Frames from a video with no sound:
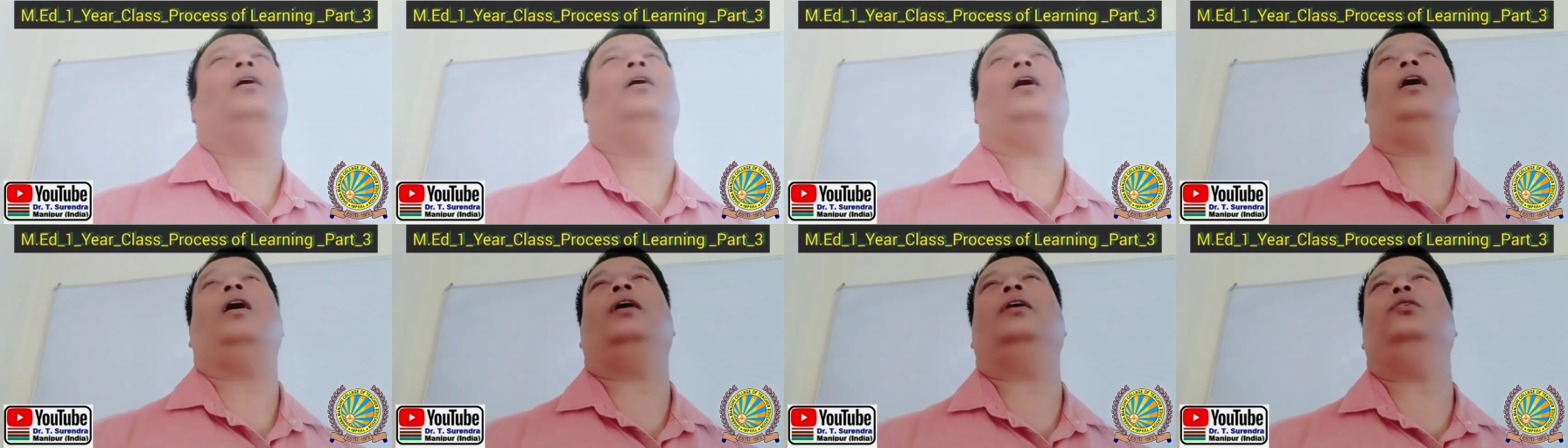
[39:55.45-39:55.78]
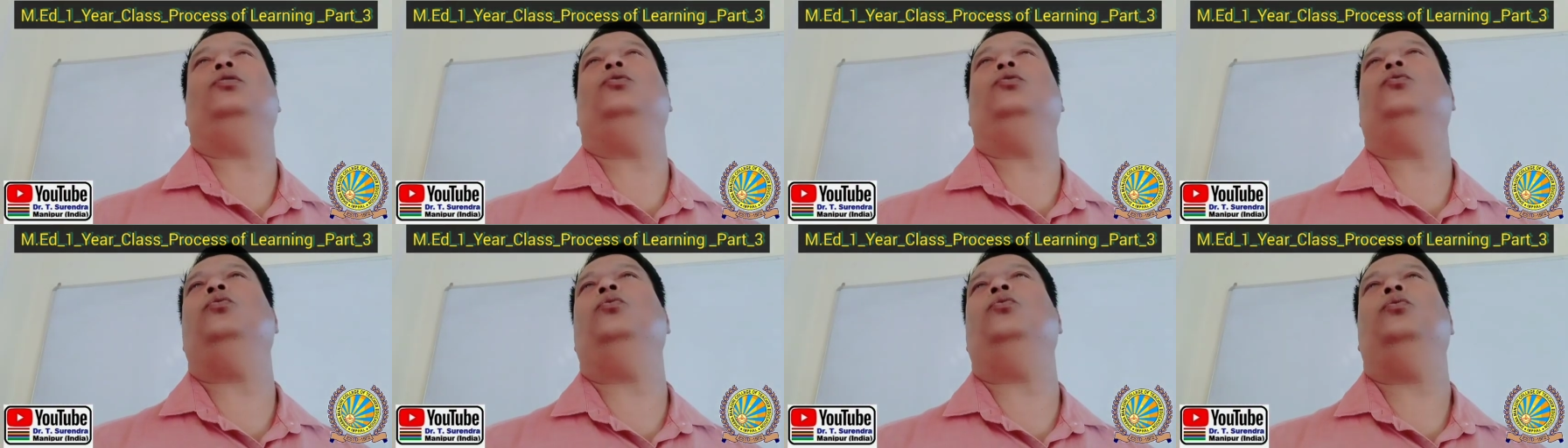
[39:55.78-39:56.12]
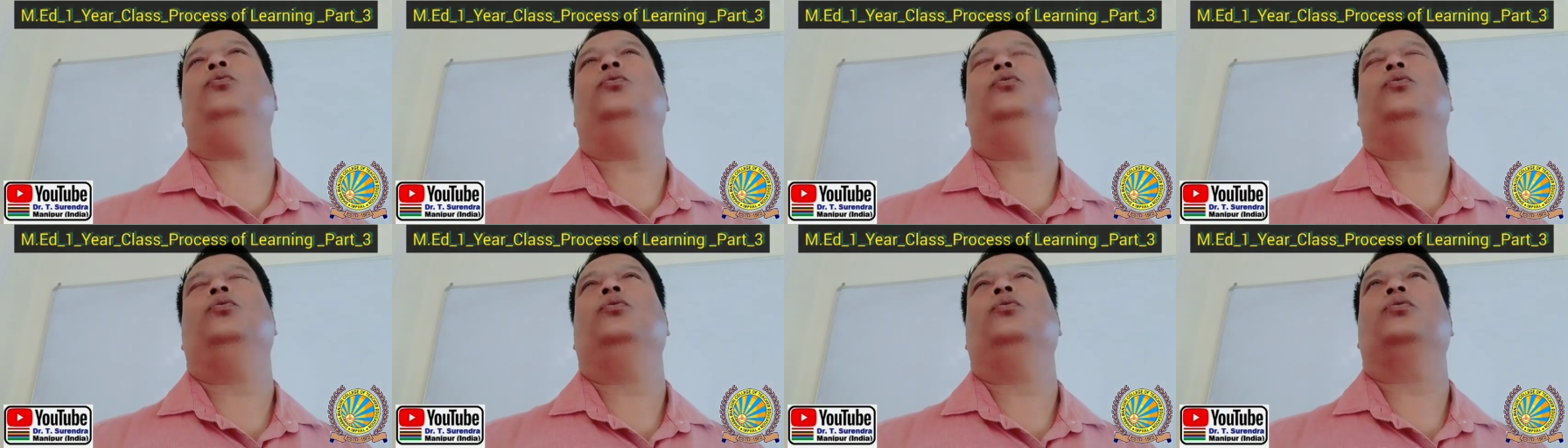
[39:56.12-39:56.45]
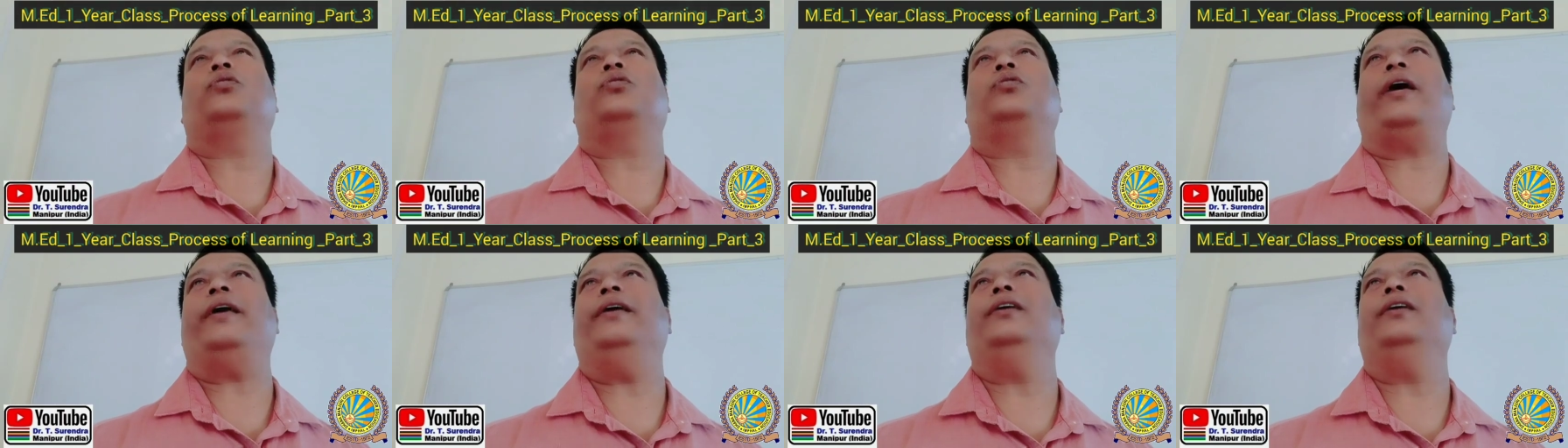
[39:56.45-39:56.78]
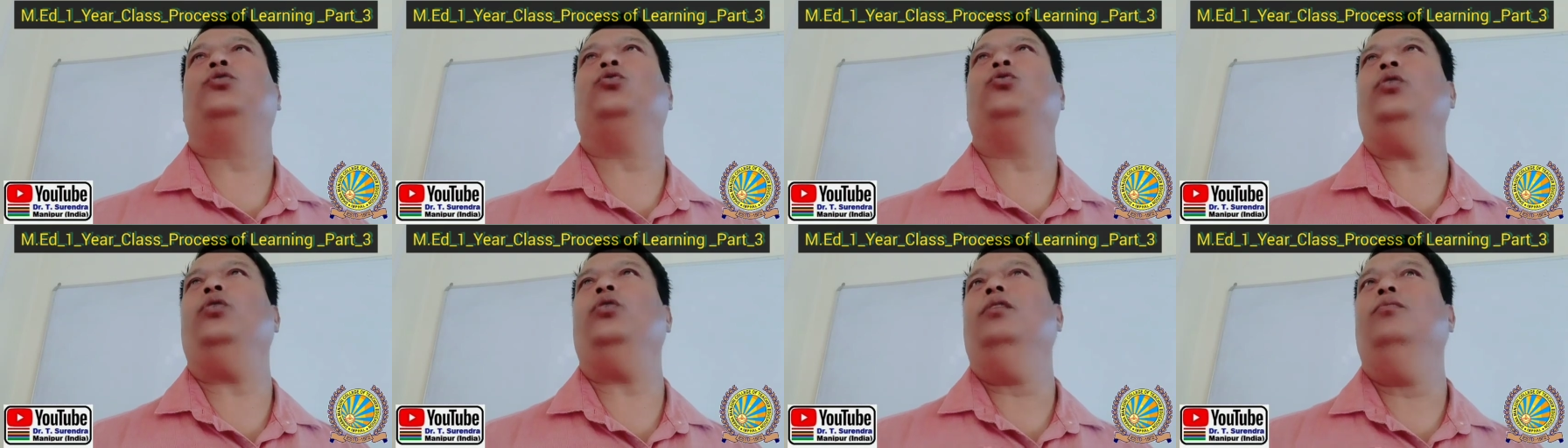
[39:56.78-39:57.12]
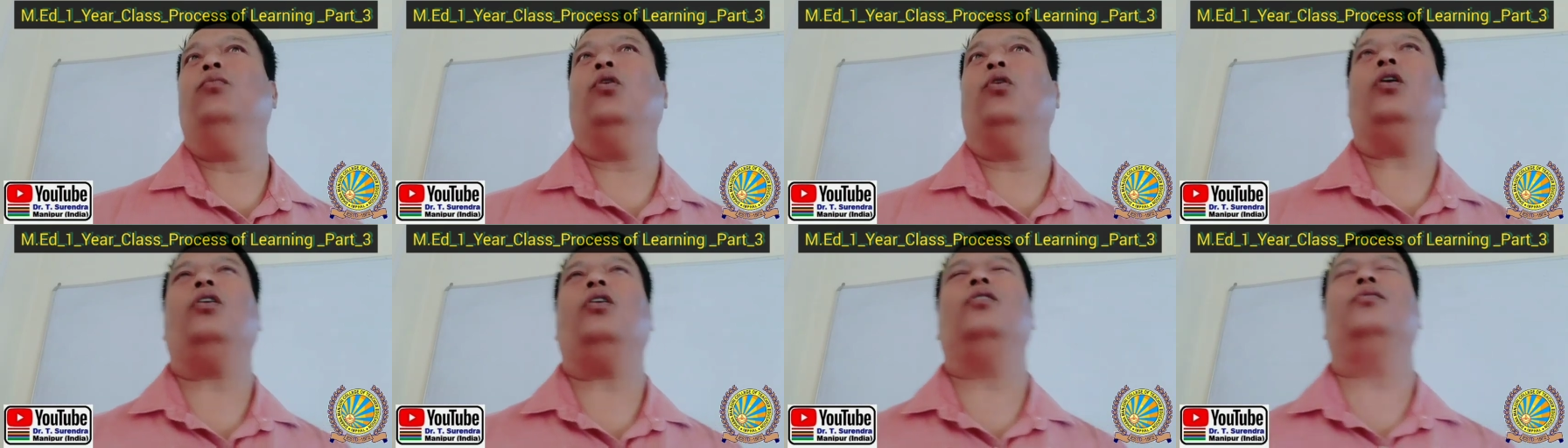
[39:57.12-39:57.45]
are you trying to
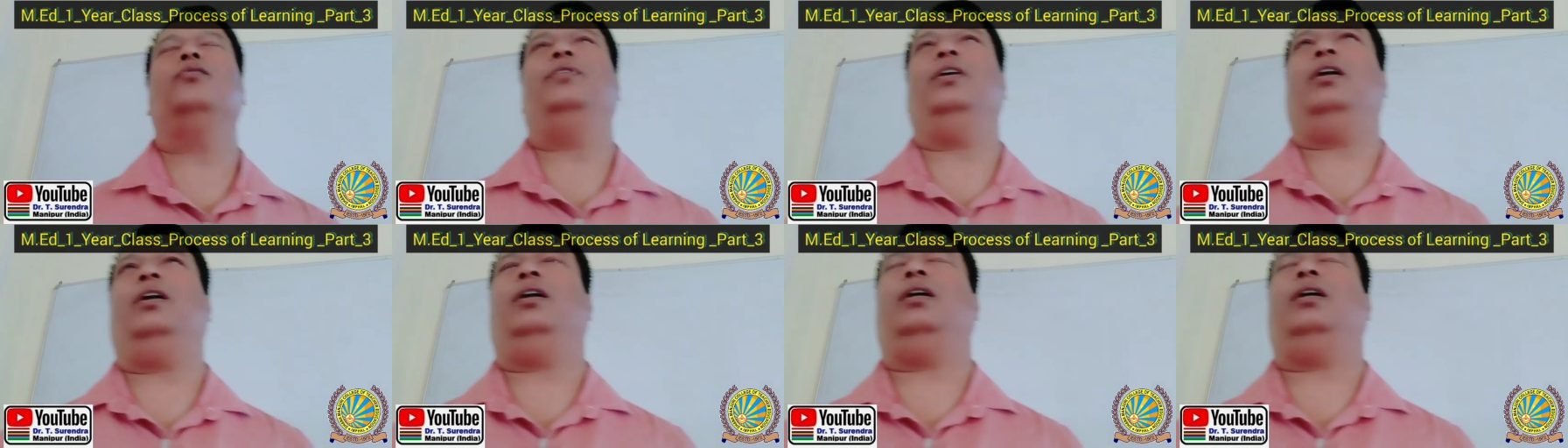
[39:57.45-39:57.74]
involve